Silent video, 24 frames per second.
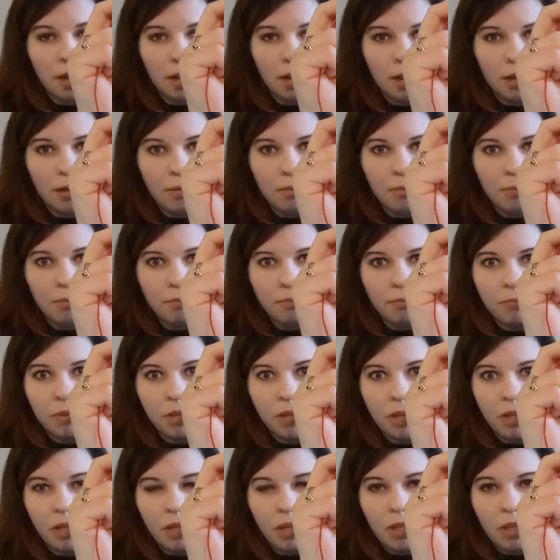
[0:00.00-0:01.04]
Um,
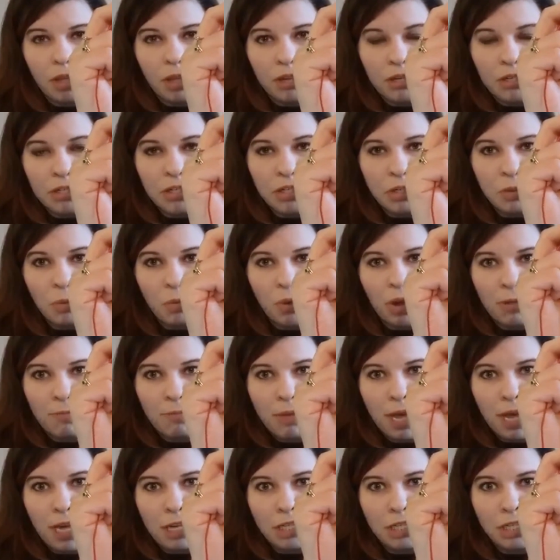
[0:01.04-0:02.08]
There's some
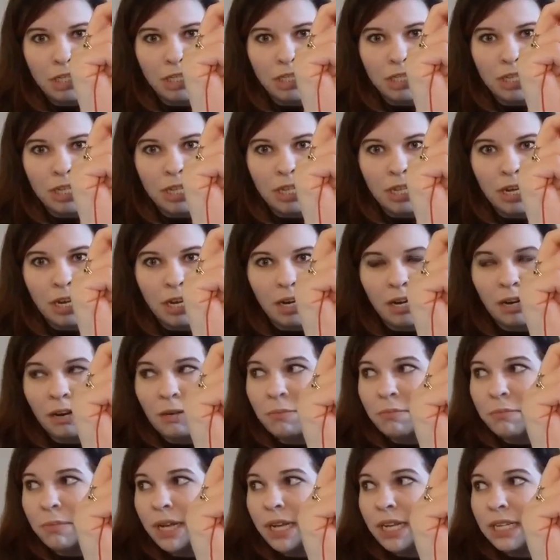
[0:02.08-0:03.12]
white patches in there,
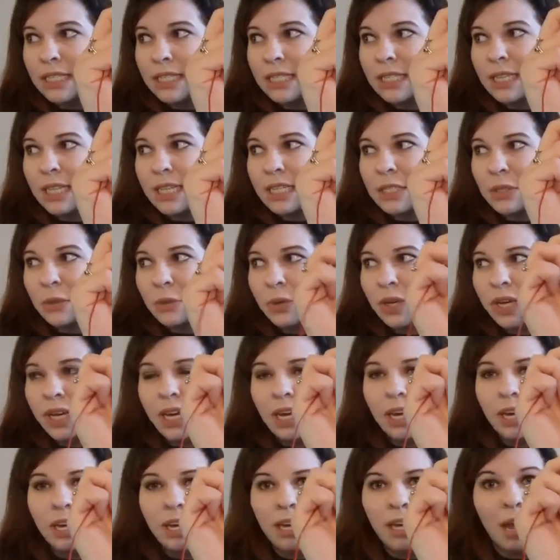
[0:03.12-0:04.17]
but that's
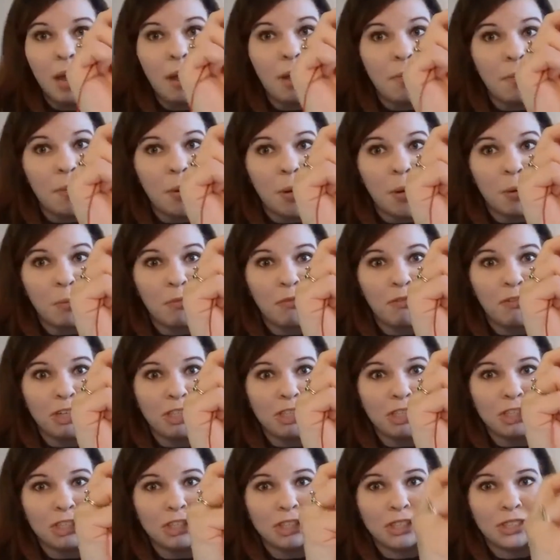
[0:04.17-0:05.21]
okay. I am not a
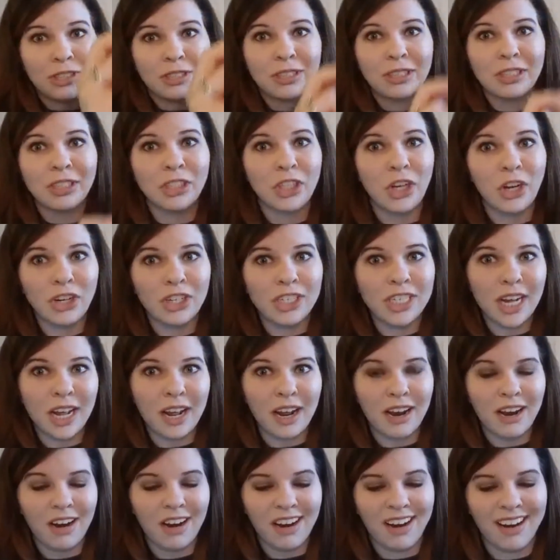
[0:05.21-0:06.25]
professional yarn
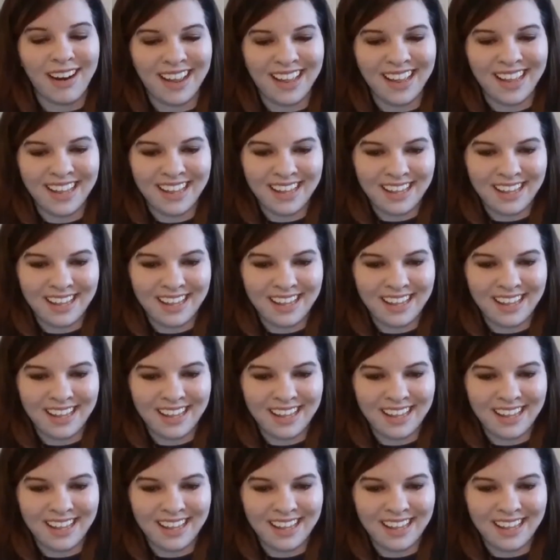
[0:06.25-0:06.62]
dyer.